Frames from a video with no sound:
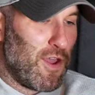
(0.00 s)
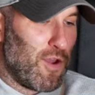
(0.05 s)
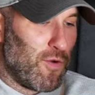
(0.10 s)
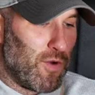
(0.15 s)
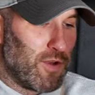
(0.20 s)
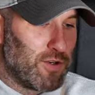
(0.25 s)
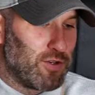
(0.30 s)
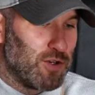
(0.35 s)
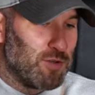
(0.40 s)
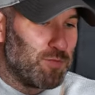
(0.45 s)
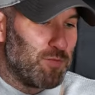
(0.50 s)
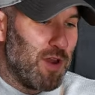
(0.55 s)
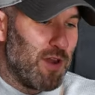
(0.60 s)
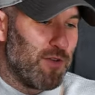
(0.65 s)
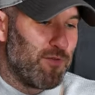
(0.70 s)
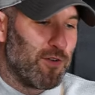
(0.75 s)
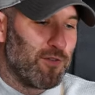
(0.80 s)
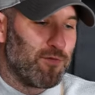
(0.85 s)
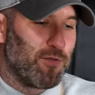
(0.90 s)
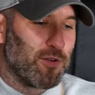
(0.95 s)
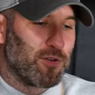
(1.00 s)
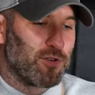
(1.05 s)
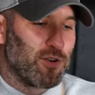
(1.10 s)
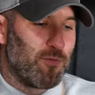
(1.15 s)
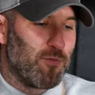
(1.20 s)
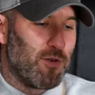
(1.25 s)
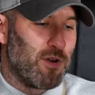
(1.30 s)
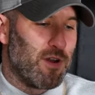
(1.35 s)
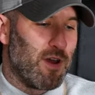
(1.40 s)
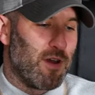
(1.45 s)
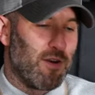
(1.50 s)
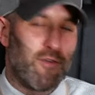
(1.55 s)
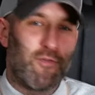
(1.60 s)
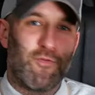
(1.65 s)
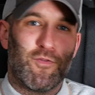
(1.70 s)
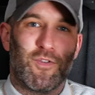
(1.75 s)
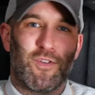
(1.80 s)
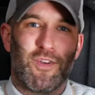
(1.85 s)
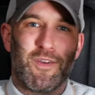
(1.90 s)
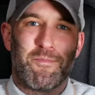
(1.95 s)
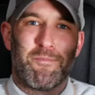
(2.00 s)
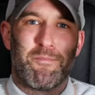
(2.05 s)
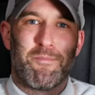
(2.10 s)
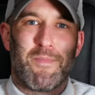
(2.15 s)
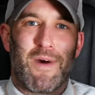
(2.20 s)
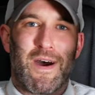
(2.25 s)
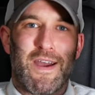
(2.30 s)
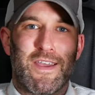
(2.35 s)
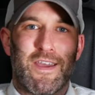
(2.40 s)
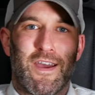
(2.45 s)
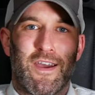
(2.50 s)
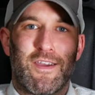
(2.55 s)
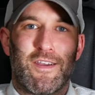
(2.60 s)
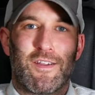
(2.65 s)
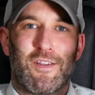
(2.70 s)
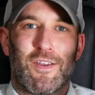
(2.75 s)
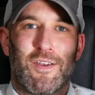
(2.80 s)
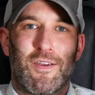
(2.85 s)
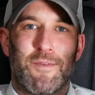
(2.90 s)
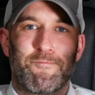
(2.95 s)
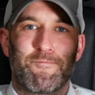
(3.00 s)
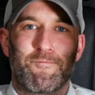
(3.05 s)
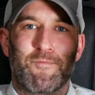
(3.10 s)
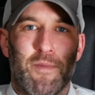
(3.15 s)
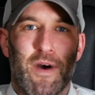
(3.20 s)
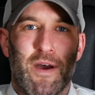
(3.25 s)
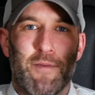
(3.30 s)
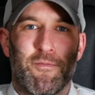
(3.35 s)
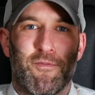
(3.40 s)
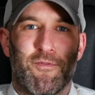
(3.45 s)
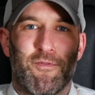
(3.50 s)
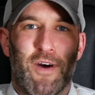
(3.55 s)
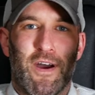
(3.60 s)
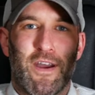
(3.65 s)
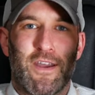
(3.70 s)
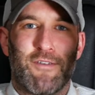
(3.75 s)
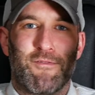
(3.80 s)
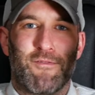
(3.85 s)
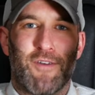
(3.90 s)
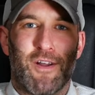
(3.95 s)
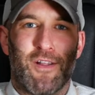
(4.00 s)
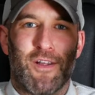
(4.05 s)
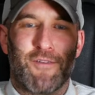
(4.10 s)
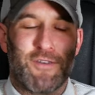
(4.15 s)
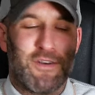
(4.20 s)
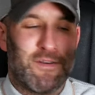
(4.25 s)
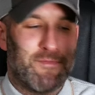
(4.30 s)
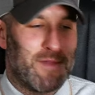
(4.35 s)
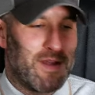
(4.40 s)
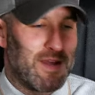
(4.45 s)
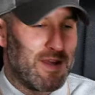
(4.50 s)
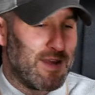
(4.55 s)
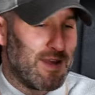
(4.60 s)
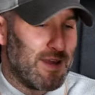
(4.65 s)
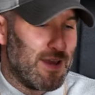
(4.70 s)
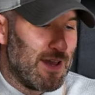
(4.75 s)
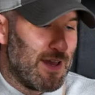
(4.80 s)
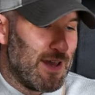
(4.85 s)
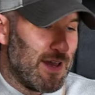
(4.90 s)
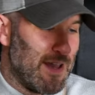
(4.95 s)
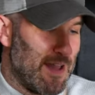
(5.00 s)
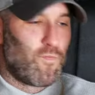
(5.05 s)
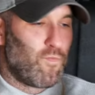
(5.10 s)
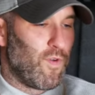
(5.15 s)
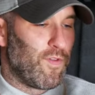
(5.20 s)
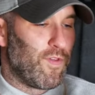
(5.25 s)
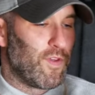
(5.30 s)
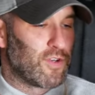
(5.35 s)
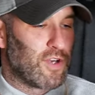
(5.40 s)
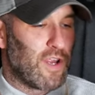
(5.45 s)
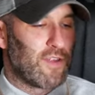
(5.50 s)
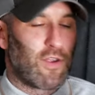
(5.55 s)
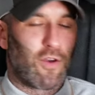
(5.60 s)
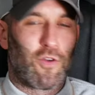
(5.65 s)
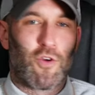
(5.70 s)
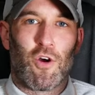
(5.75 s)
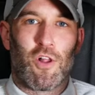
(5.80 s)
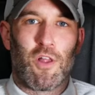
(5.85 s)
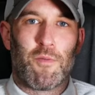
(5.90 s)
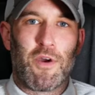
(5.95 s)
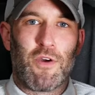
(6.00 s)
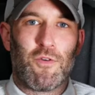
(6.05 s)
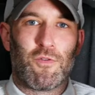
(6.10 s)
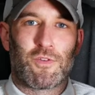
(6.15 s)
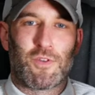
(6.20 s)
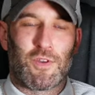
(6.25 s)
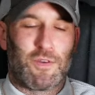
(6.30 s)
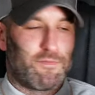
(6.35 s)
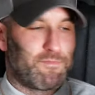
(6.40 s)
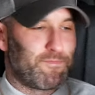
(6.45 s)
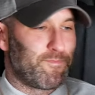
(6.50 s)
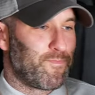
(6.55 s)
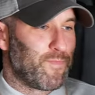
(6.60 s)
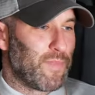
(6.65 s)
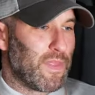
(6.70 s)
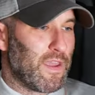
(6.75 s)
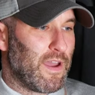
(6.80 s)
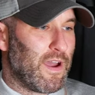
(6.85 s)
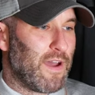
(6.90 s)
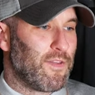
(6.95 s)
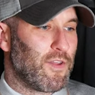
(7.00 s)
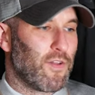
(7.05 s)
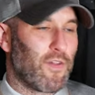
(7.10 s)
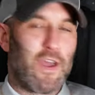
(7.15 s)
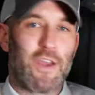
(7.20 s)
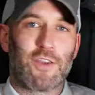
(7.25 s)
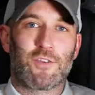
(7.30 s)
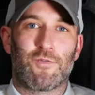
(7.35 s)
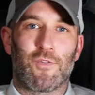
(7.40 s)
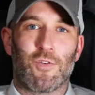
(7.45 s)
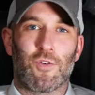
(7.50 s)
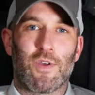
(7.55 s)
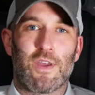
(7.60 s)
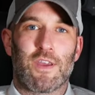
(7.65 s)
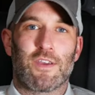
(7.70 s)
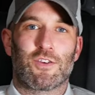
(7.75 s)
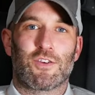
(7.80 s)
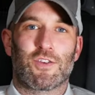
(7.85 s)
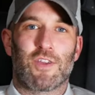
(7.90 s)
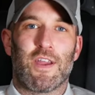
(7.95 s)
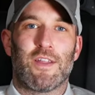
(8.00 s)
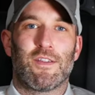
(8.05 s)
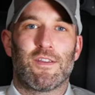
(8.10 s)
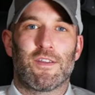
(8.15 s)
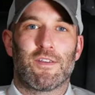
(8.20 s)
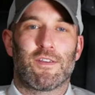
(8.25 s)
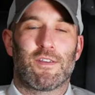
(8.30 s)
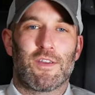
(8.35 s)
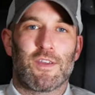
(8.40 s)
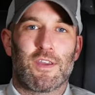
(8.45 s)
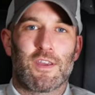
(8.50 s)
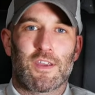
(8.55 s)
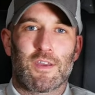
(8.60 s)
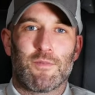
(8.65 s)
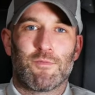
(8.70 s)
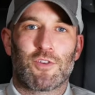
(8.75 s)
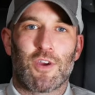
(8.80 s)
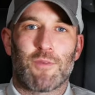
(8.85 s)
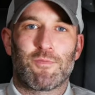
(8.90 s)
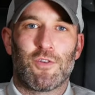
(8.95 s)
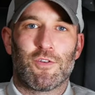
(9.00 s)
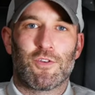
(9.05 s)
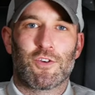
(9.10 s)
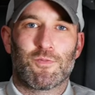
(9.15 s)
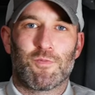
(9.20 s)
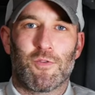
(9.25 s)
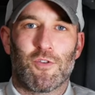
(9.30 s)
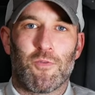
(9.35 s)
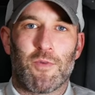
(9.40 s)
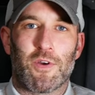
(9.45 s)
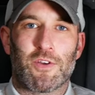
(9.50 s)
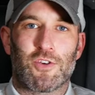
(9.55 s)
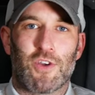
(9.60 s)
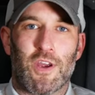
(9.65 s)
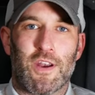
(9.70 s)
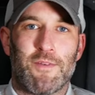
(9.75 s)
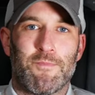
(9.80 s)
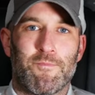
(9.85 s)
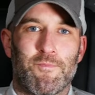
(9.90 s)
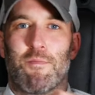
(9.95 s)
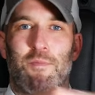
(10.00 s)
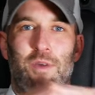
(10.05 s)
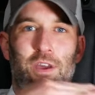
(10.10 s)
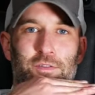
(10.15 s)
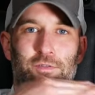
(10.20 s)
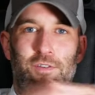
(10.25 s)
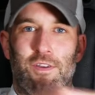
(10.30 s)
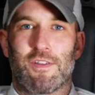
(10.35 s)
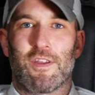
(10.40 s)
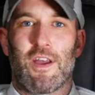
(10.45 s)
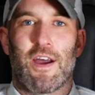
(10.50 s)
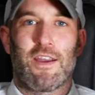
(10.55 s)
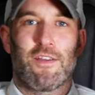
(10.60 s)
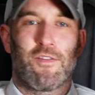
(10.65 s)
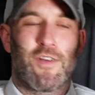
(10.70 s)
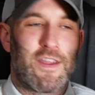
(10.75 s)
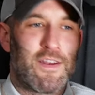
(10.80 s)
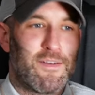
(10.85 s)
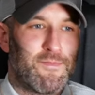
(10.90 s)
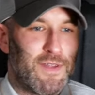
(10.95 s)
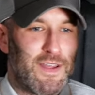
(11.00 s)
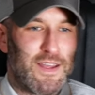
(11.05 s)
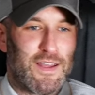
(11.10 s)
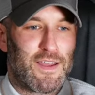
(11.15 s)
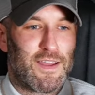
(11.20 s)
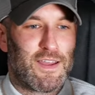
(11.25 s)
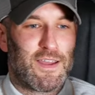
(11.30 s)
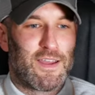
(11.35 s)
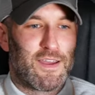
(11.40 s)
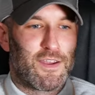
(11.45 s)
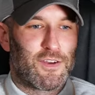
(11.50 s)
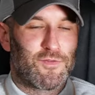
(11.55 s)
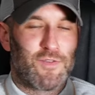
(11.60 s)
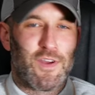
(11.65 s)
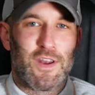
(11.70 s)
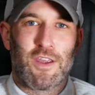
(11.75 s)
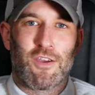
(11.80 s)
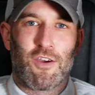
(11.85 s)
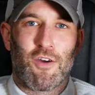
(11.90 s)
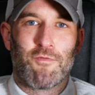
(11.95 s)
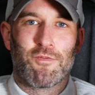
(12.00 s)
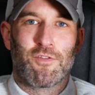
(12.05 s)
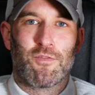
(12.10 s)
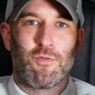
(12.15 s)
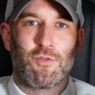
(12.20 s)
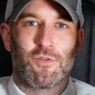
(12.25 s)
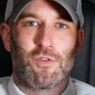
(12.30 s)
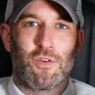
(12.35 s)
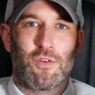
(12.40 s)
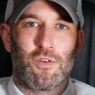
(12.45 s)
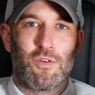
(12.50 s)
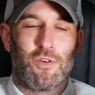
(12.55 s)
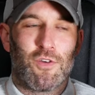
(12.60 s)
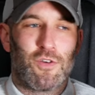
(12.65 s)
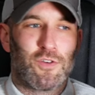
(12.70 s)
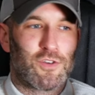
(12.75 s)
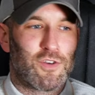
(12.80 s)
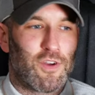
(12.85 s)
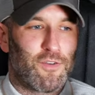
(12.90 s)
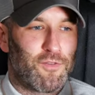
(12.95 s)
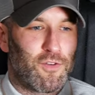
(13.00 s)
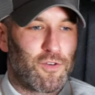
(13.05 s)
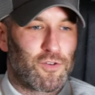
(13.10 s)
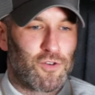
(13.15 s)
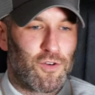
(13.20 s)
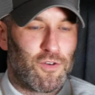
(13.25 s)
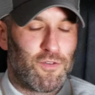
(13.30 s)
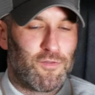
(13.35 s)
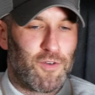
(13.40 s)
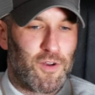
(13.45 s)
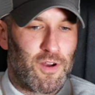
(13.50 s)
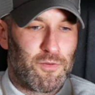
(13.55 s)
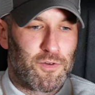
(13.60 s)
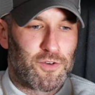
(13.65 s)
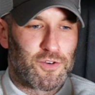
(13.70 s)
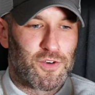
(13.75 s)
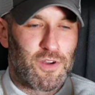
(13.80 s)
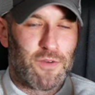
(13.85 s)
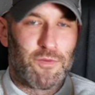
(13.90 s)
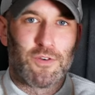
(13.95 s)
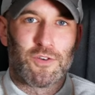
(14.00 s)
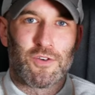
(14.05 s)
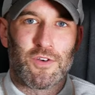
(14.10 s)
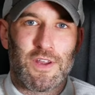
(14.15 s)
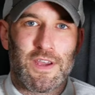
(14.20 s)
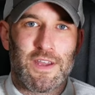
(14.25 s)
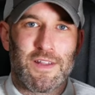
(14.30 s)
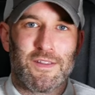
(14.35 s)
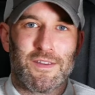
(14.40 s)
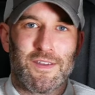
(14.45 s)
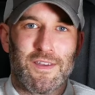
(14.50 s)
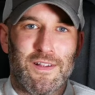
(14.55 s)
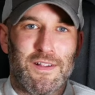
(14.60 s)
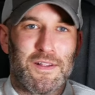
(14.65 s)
which is perfect for someone around my height. I'm 5'11". With the centre column out and the legs fully extended, it comes up to just below my chin. Perfect eye line. It's very comfortable to use if you're shooting for hours and hours on end.